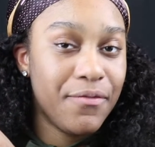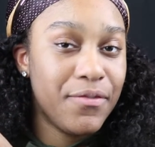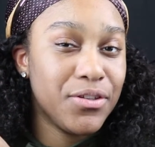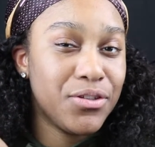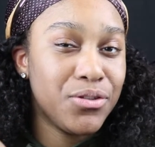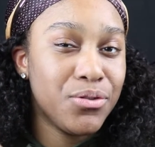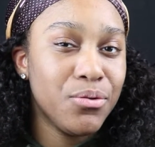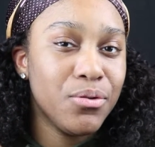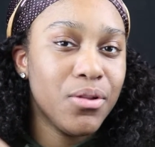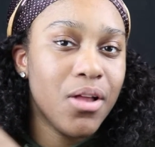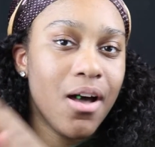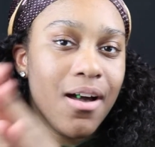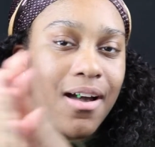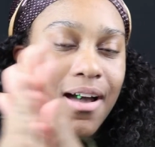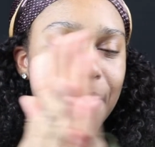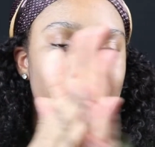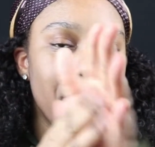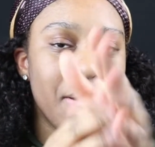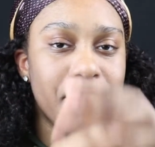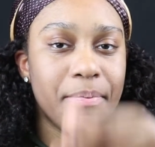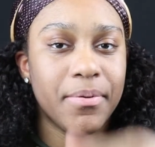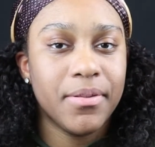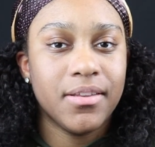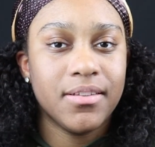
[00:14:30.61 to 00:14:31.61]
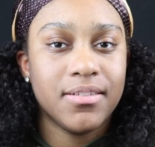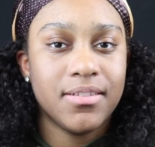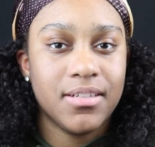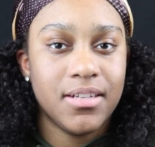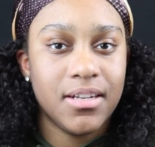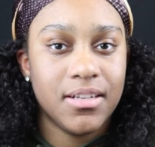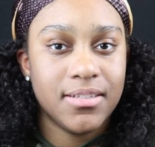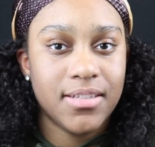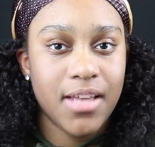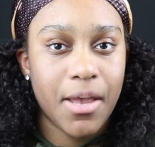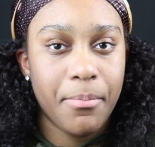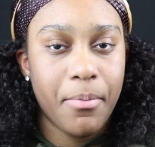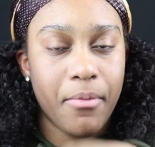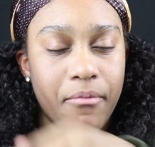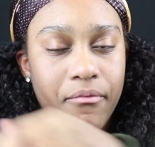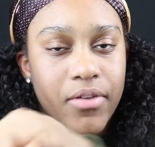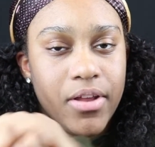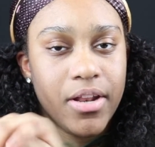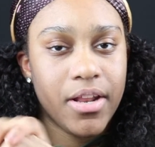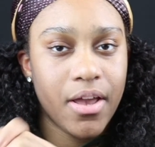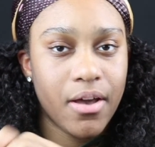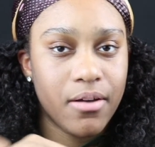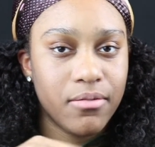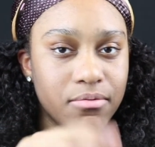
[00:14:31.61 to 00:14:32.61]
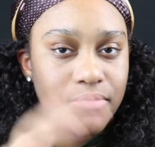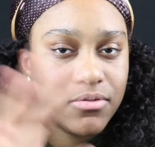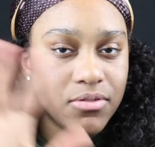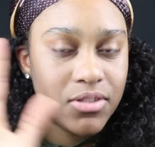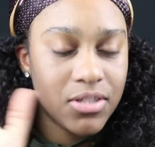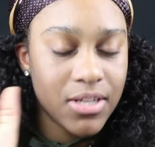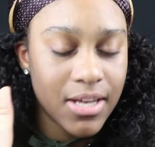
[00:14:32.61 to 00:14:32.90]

If it's too long, I may put this in a separate video.